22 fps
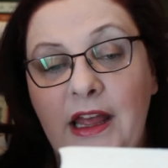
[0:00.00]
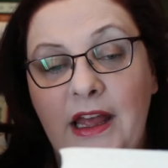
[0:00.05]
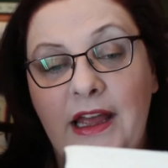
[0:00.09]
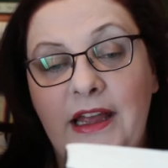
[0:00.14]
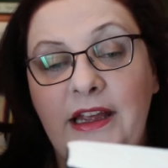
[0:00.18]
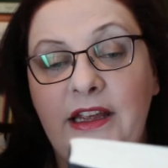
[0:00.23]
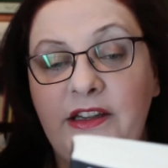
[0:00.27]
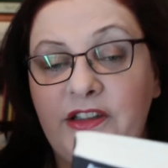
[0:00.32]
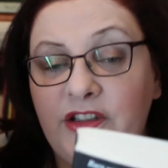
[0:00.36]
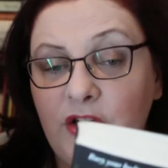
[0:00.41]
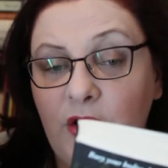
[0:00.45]
a
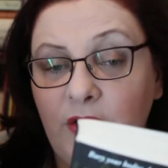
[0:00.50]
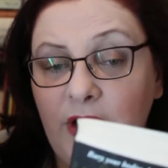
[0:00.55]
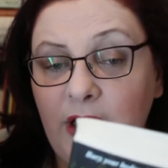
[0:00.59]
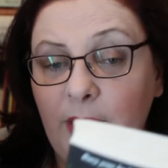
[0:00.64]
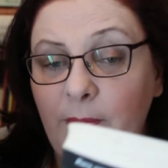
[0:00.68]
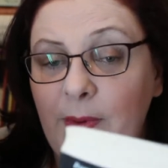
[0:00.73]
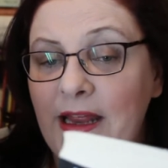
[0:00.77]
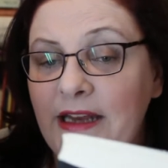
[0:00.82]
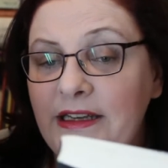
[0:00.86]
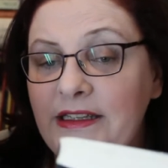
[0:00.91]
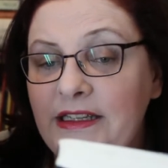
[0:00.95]

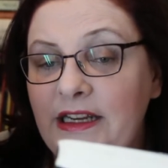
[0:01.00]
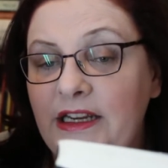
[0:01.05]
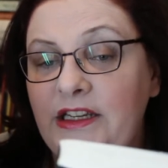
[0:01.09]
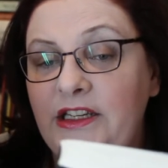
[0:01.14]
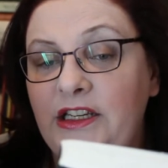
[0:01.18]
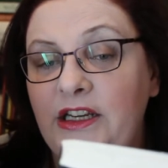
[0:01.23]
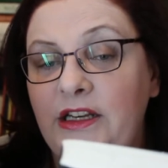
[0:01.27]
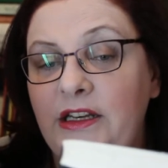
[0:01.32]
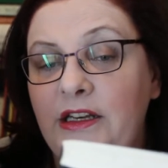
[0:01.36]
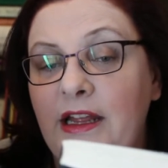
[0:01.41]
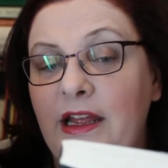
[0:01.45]
historic
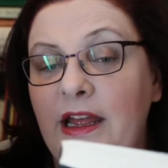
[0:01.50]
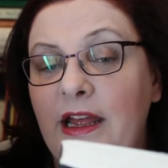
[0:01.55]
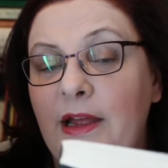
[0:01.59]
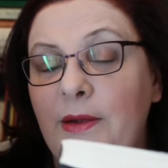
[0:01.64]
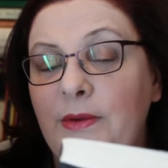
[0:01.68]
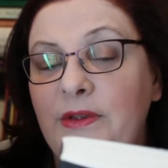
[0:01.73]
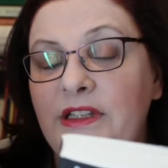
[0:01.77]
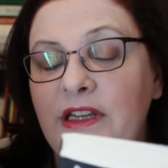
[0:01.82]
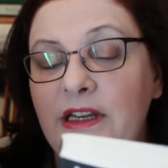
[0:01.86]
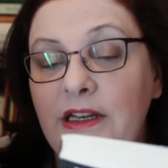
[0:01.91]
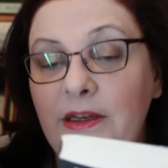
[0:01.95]
plantation
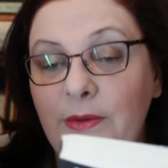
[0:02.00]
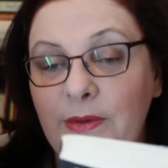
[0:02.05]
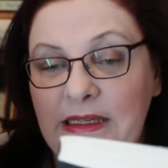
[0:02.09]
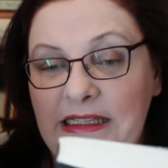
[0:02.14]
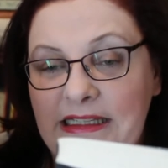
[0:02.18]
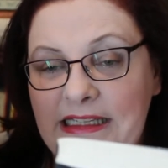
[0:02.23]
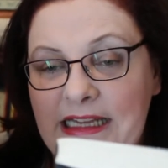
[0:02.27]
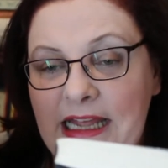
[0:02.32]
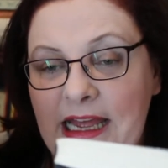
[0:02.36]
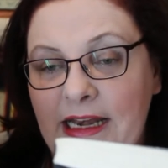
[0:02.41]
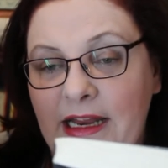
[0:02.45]
house in
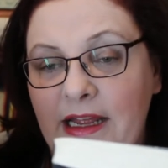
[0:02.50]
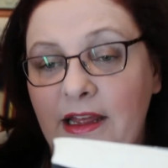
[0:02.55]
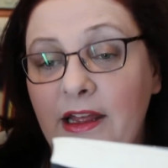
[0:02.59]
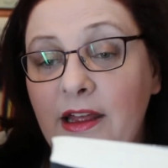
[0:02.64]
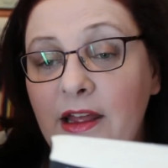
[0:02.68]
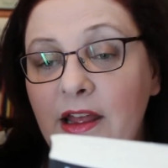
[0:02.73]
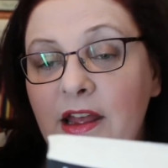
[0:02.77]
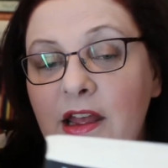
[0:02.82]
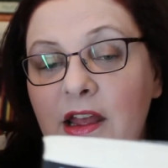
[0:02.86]
Louisiana.